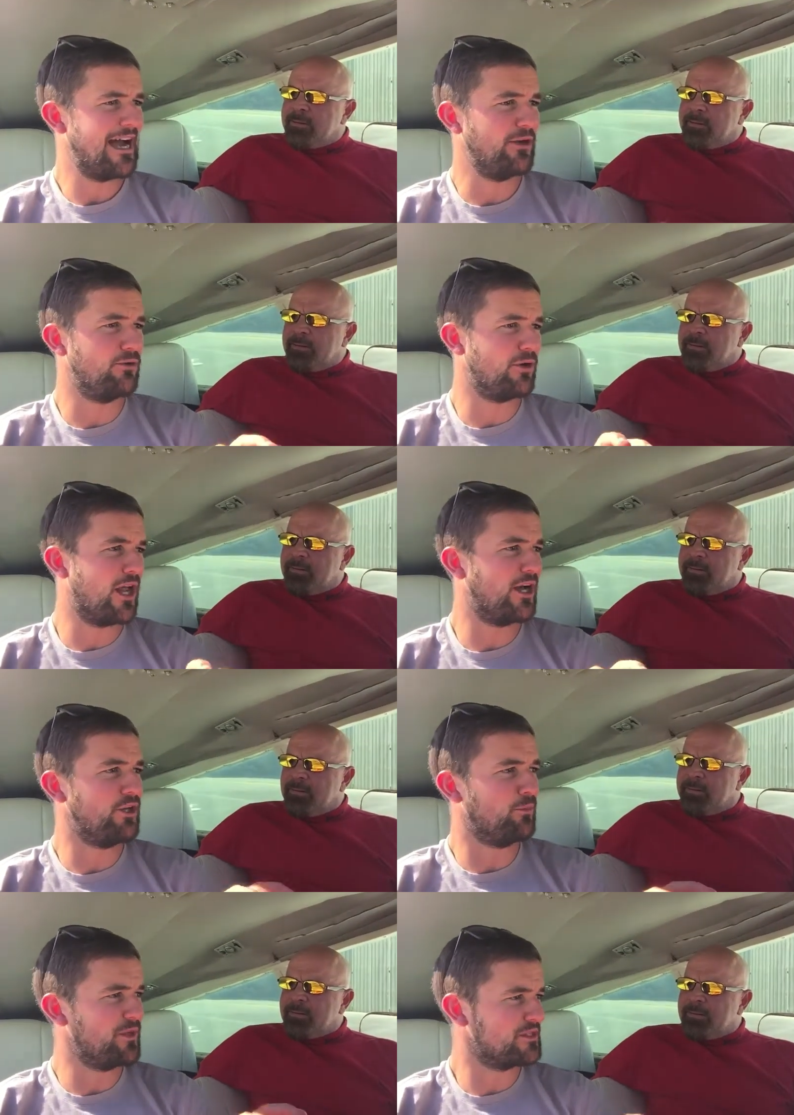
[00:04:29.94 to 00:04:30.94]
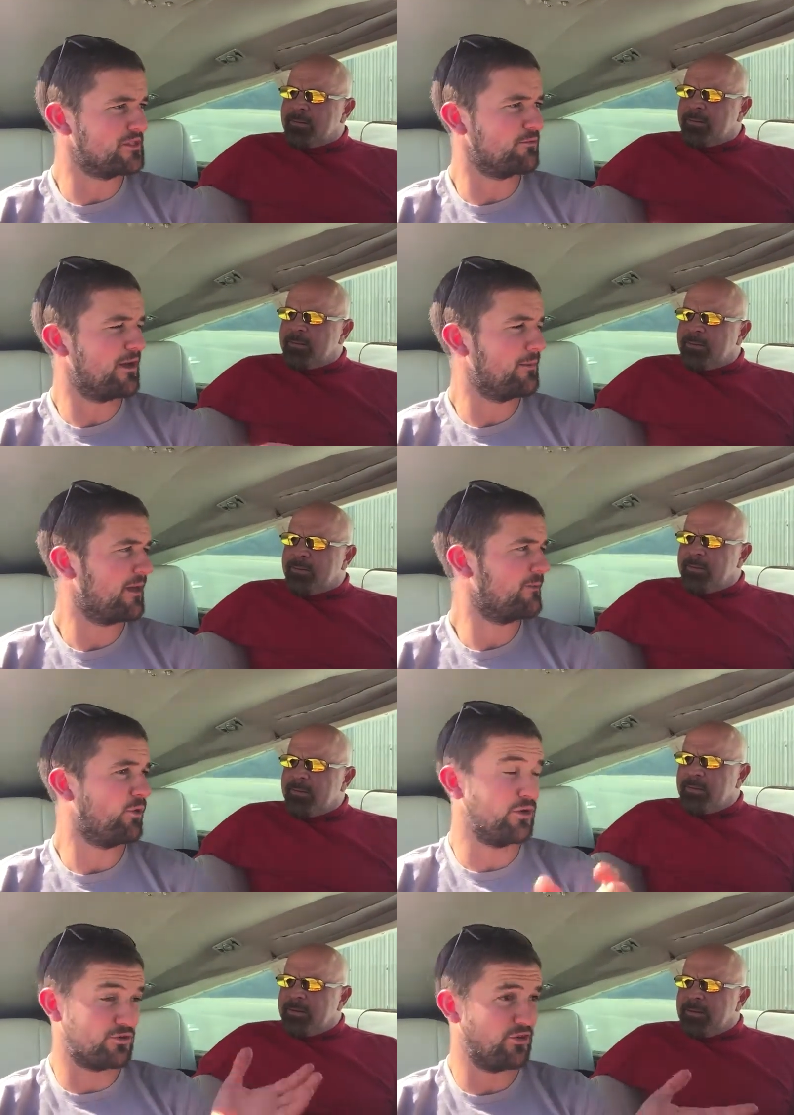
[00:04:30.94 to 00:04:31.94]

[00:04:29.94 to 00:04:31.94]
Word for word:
Speaker 1: how you align your business around that and what your